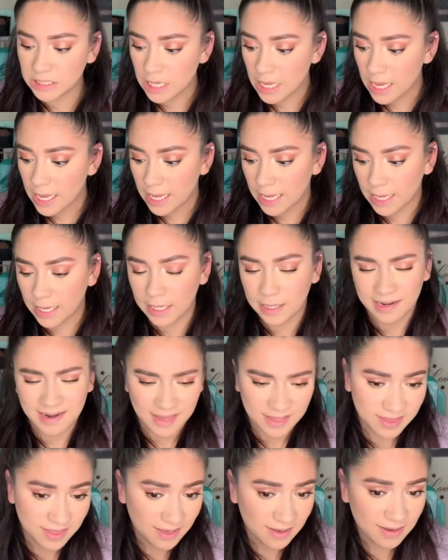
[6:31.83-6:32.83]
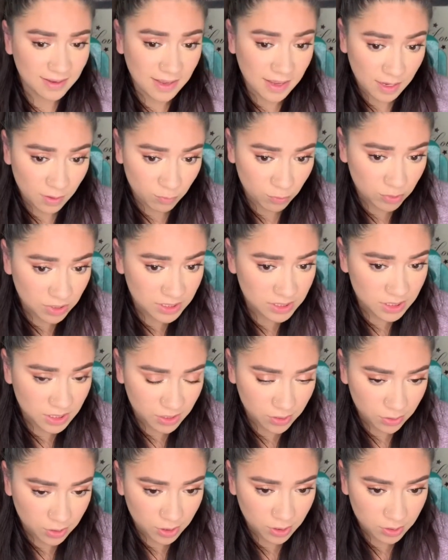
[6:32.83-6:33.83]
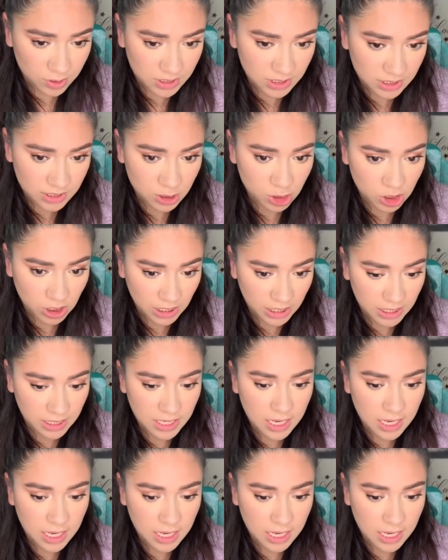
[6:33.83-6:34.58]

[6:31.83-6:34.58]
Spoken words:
and I think I will continue to use this shade,